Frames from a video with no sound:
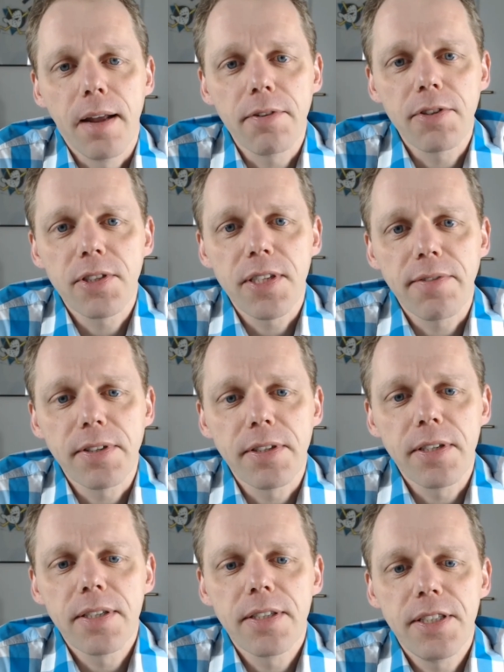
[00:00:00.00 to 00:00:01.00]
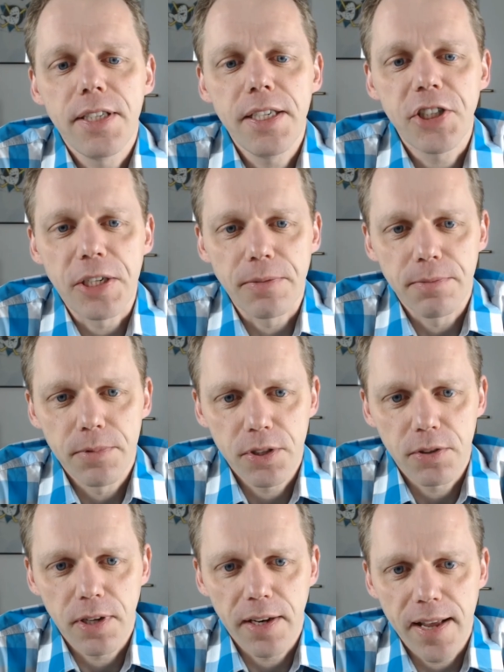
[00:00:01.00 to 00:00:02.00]
Number 7, teaching.
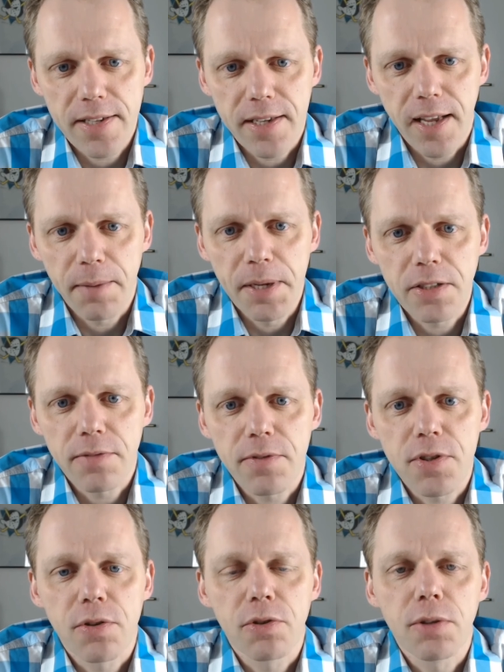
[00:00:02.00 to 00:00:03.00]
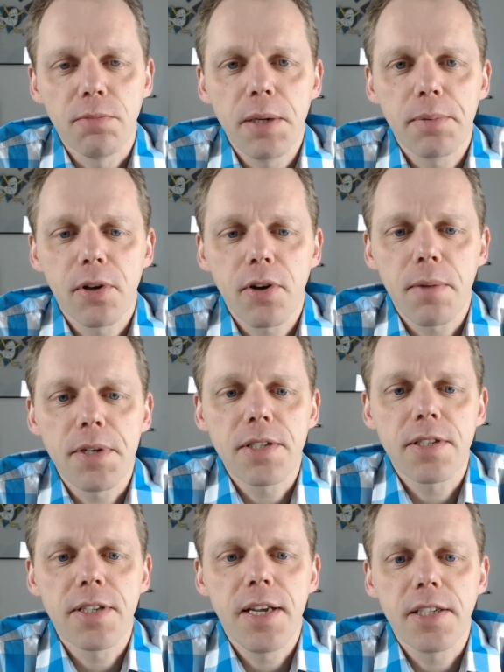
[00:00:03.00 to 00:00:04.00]
So the last element of a social media program
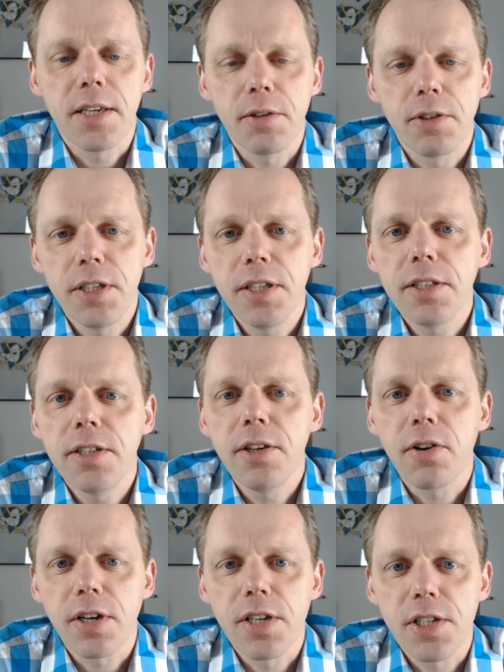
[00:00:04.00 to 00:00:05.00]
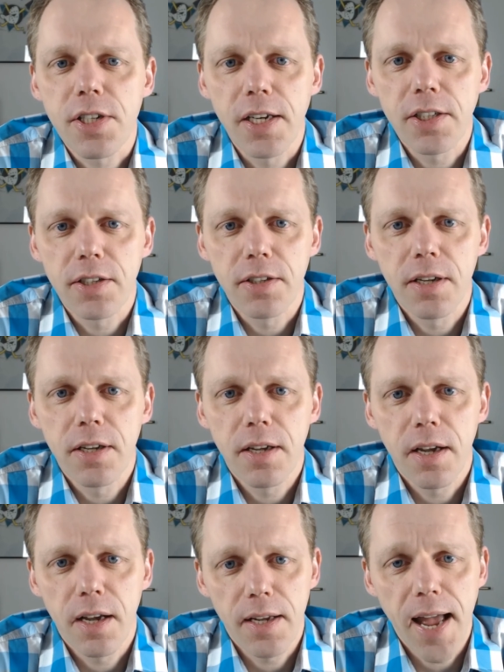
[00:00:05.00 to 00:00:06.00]
is teaching. Teach the organization,
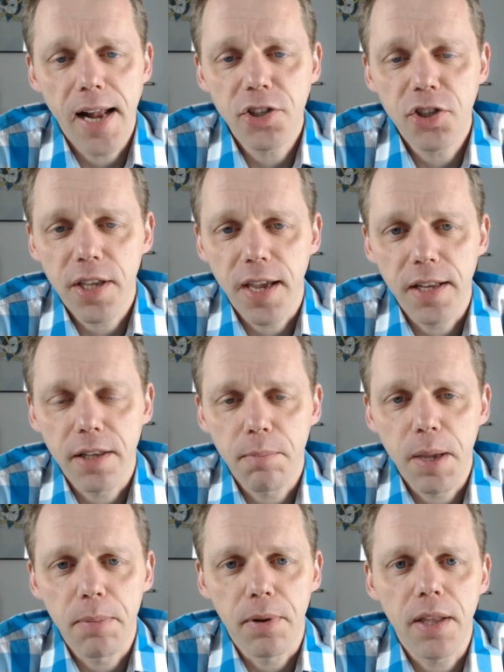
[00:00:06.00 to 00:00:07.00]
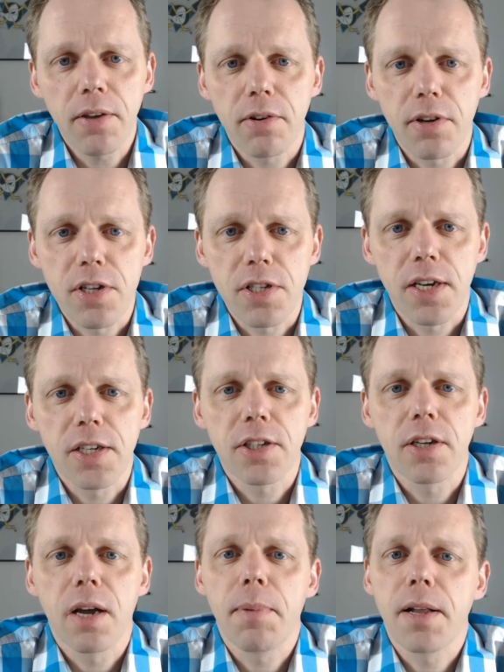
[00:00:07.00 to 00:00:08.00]
educate the people in your
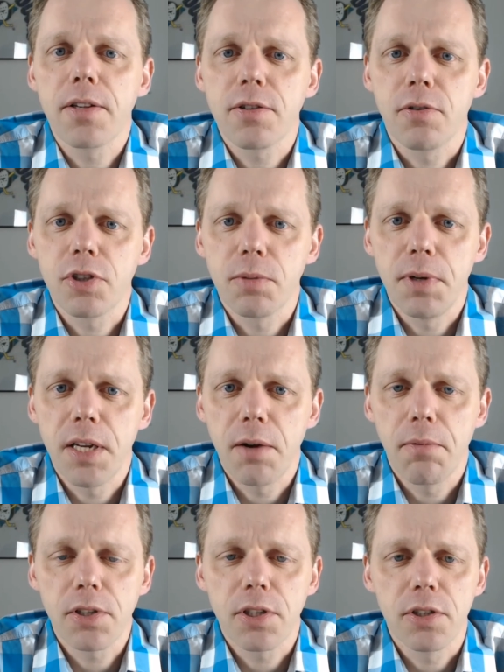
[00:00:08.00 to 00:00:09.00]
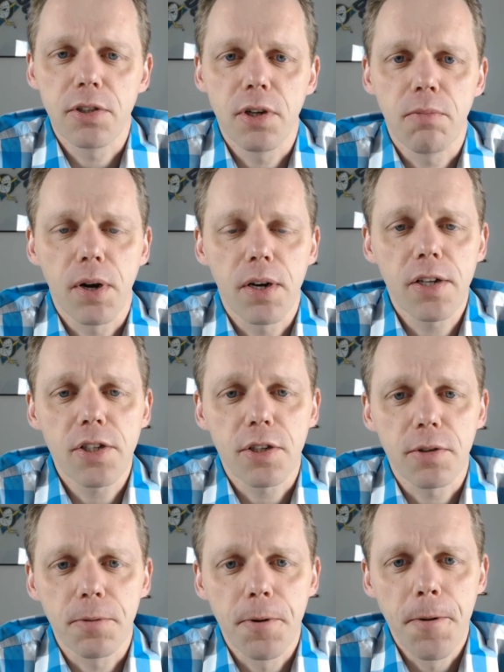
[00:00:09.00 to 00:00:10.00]
organization about social media and what to do and what not to
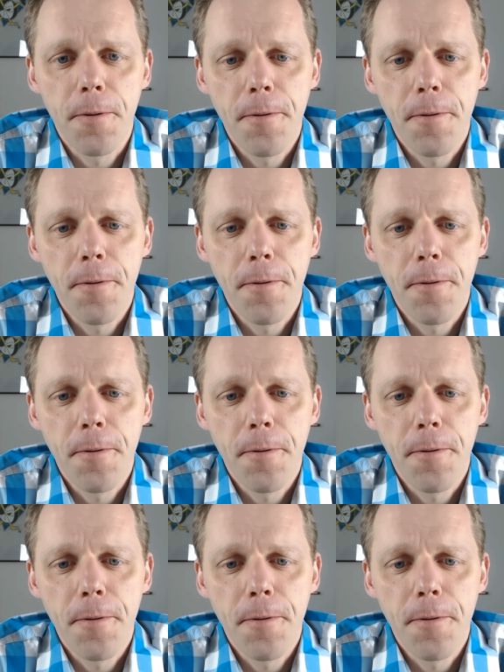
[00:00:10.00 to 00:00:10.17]
do.